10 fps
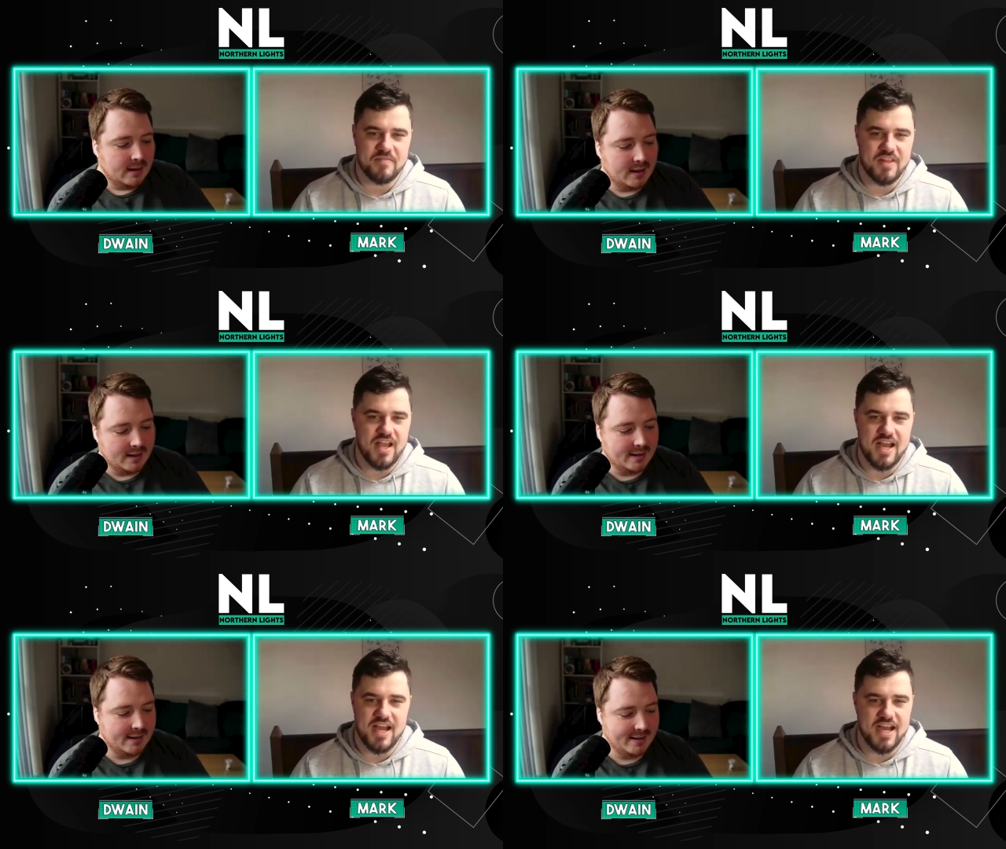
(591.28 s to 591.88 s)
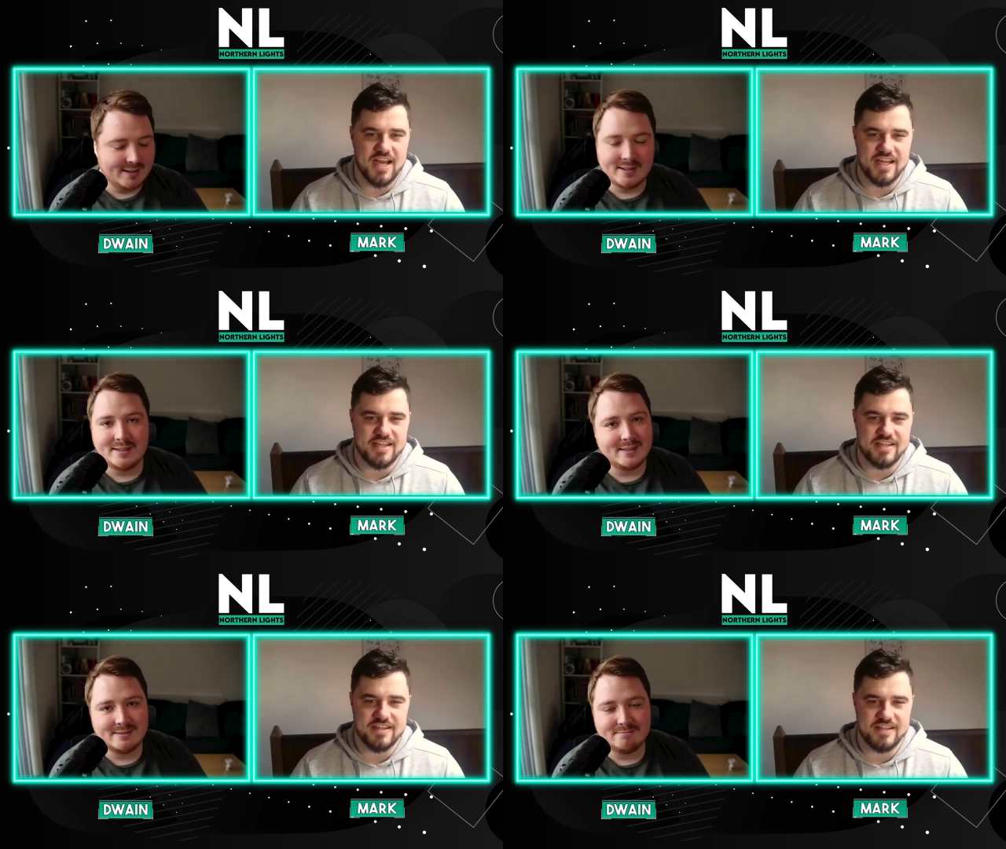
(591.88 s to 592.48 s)
Speaker 1: I,
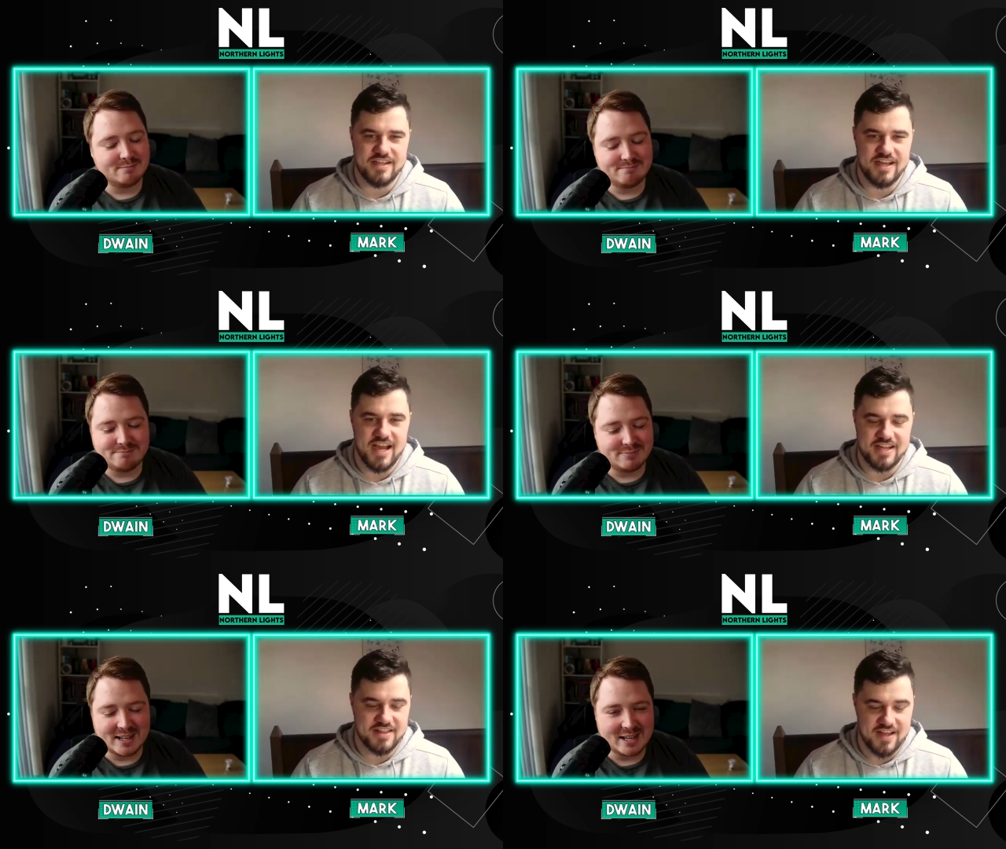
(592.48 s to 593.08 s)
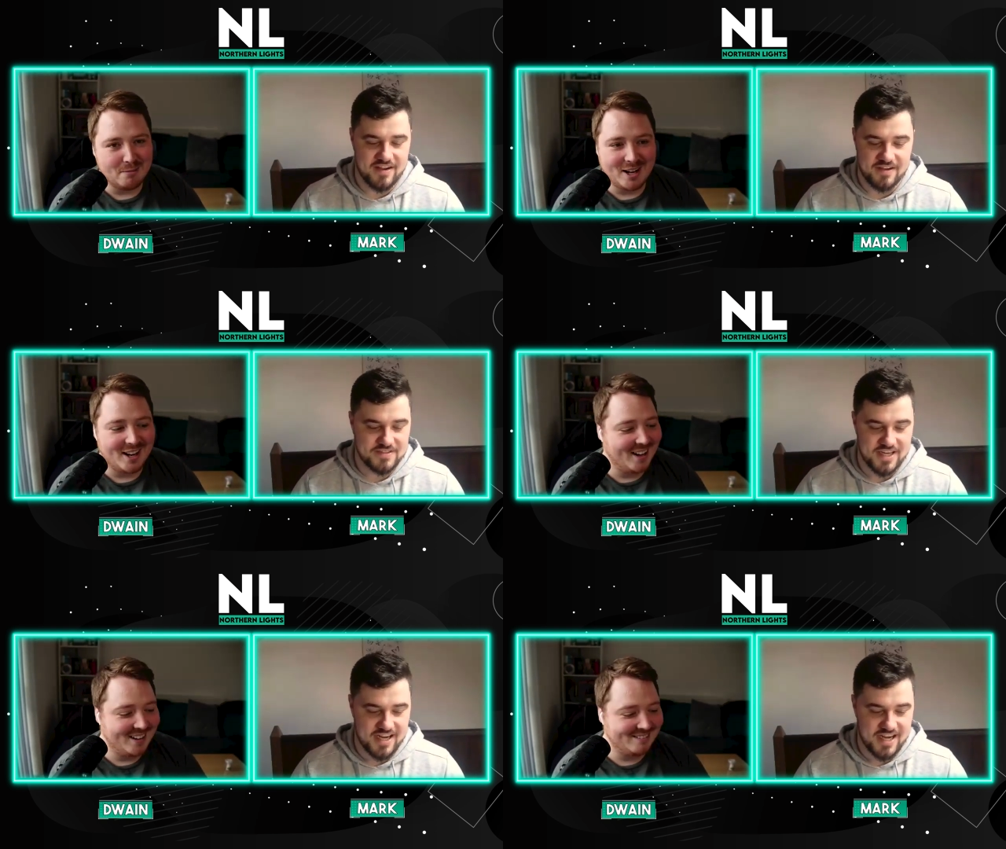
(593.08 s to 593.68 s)
I I've,
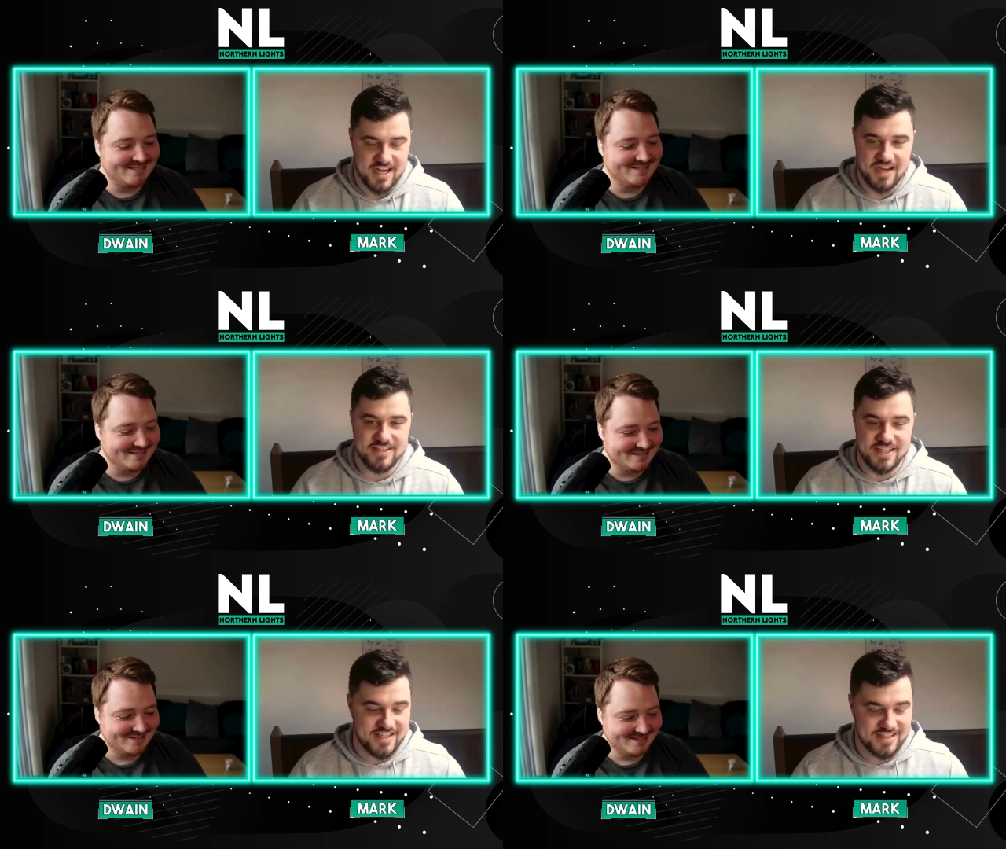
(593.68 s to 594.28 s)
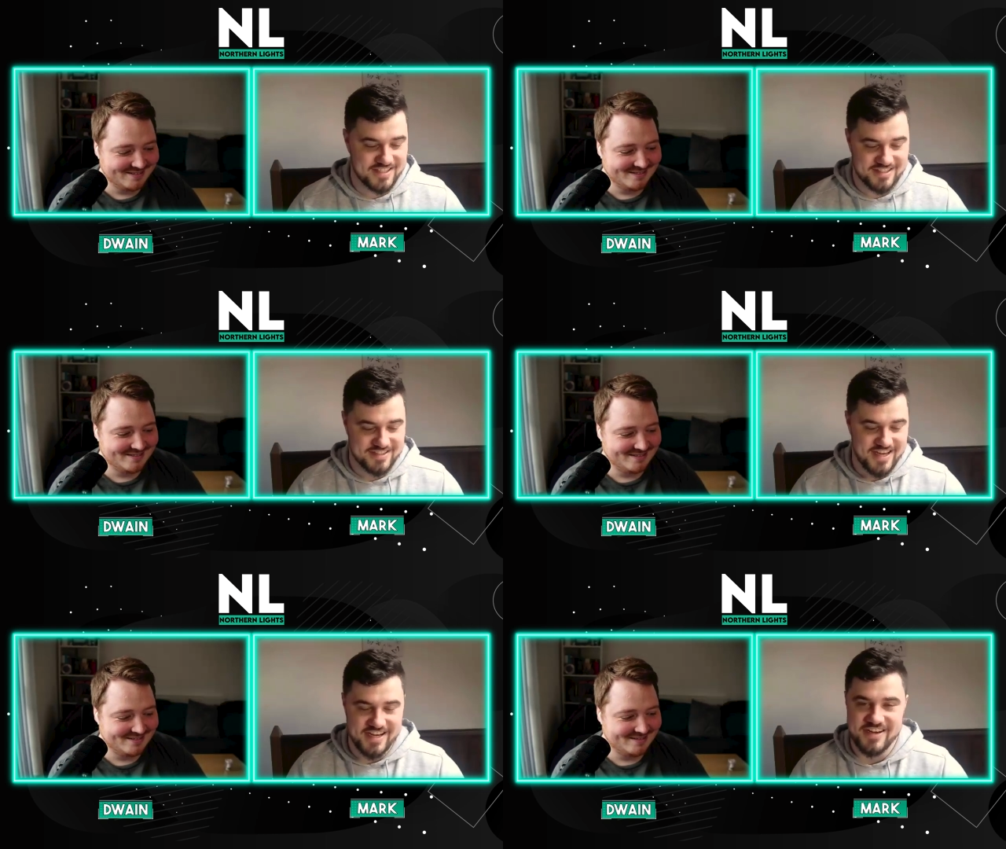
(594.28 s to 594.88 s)
said, I've said this since
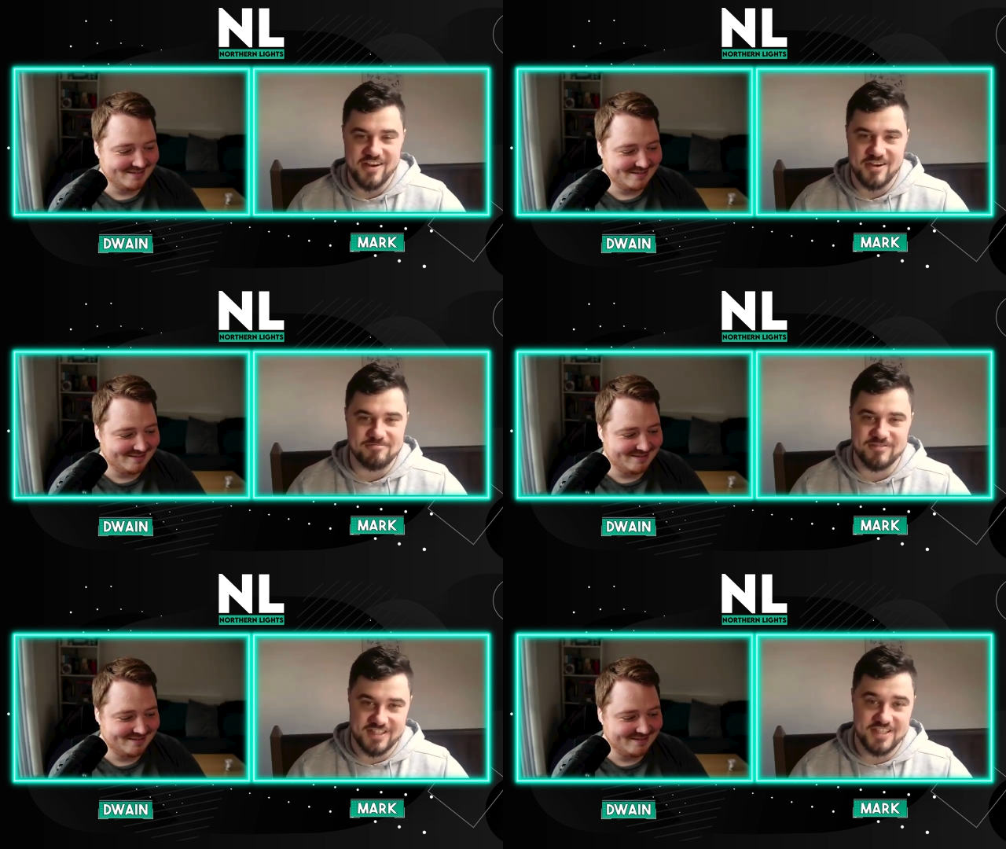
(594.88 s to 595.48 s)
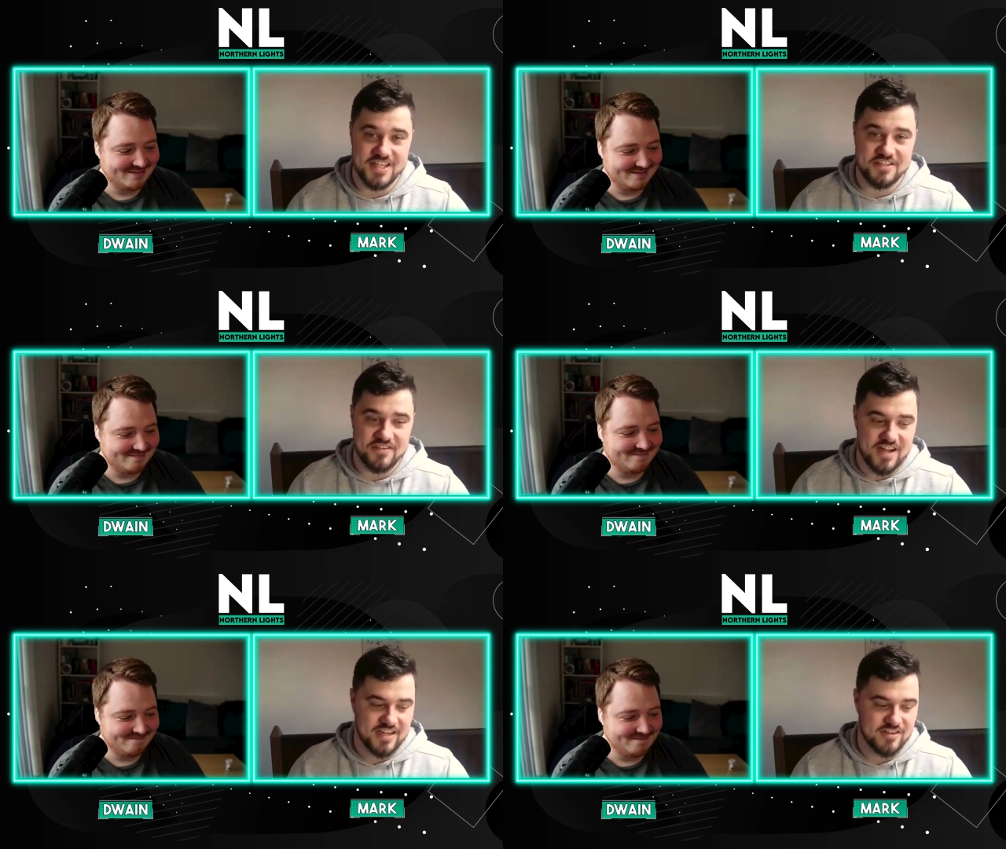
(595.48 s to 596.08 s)
day dot, since this
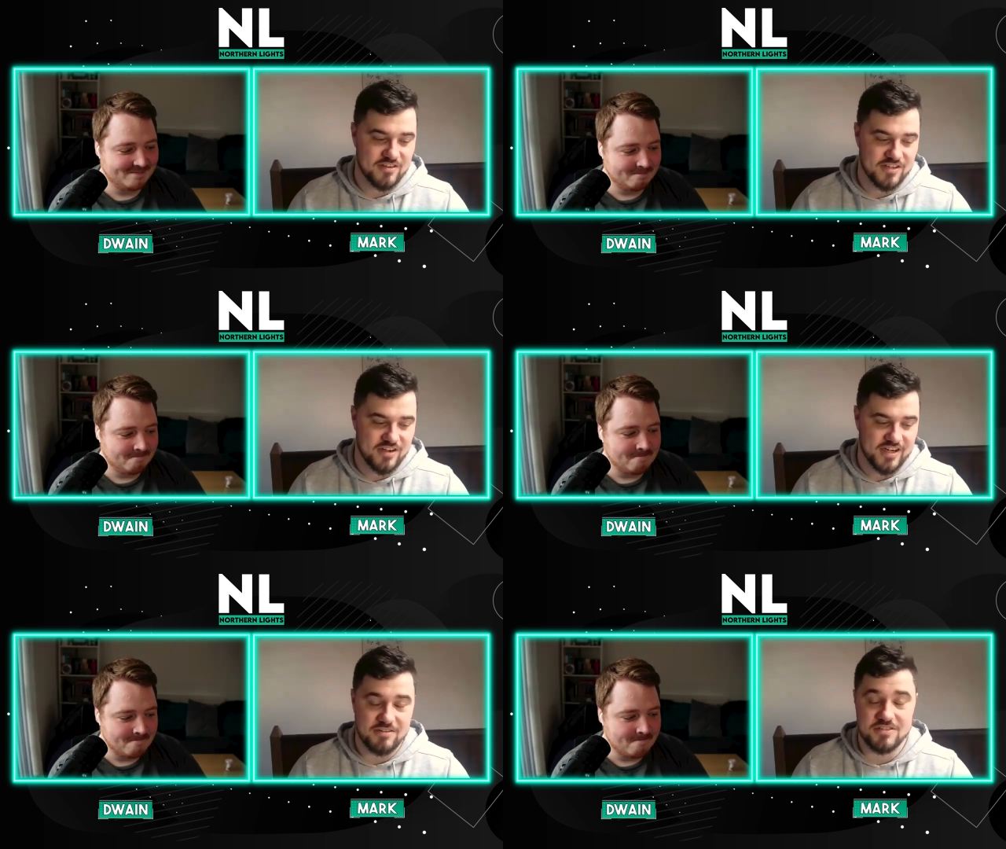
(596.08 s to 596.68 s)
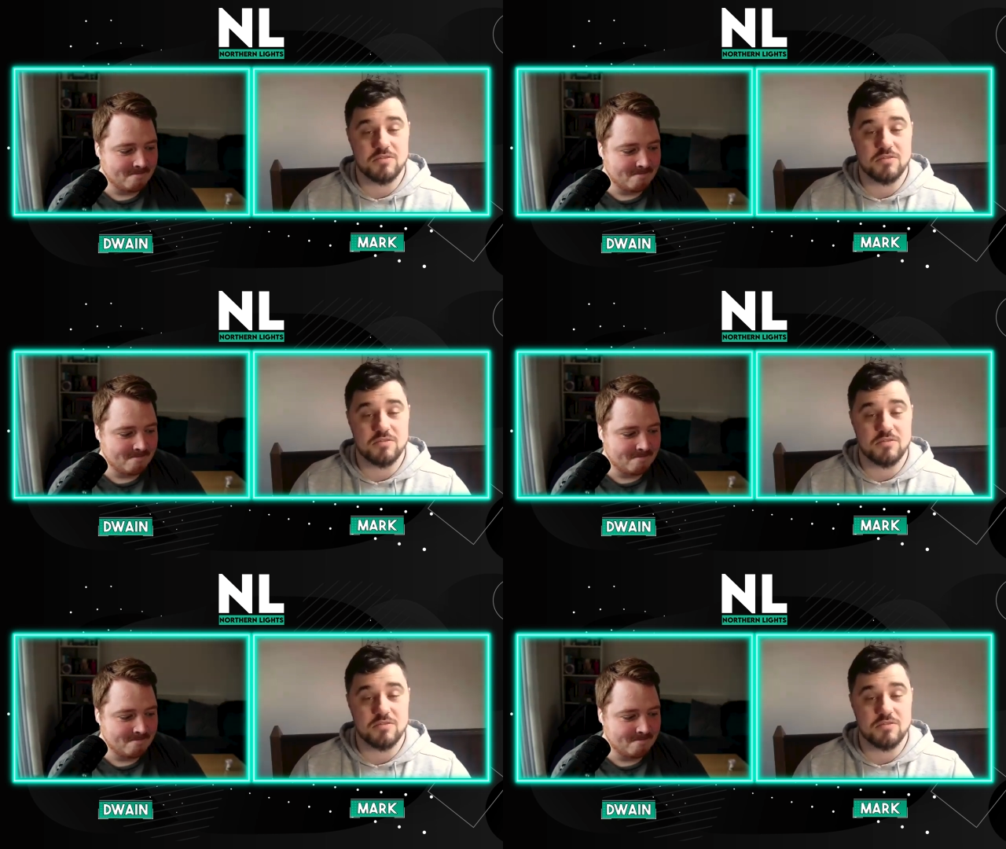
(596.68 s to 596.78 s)
fight, you know, got announced.